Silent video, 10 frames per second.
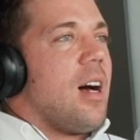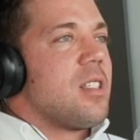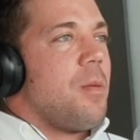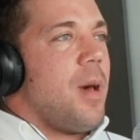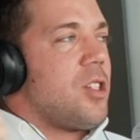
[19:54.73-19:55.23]

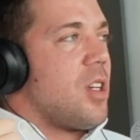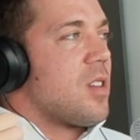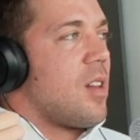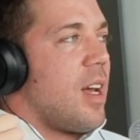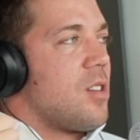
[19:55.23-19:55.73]

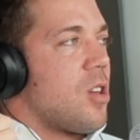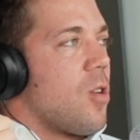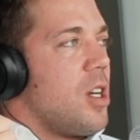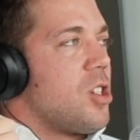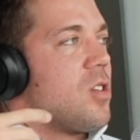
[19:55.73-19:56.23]
sebaceous gland
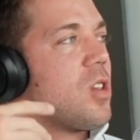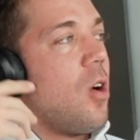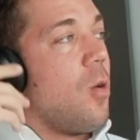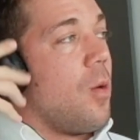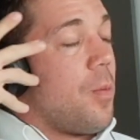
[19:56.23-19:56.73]
secretion,
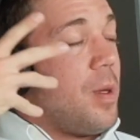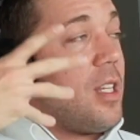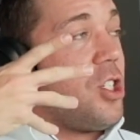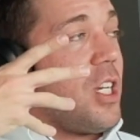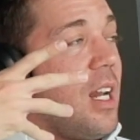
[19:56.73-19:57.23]
so
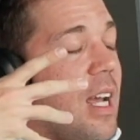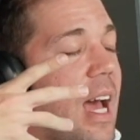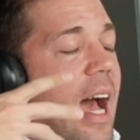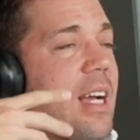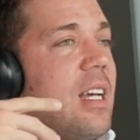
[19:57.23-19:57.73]
potentiating
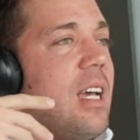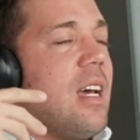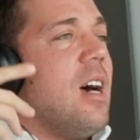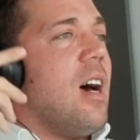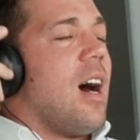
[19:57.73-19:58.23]

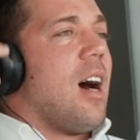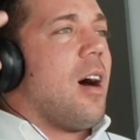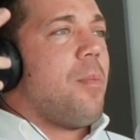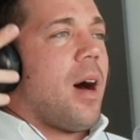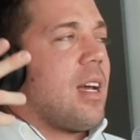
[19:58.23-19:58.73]
acne,
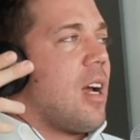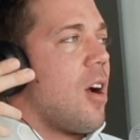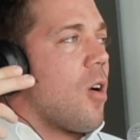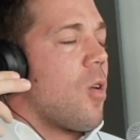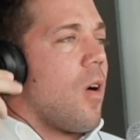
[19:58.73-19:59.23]
body
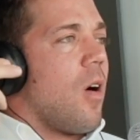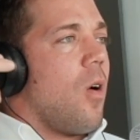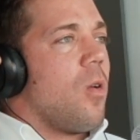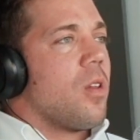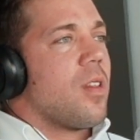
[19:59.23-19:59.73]
hair
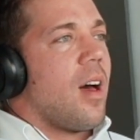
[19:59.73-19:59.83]
growth,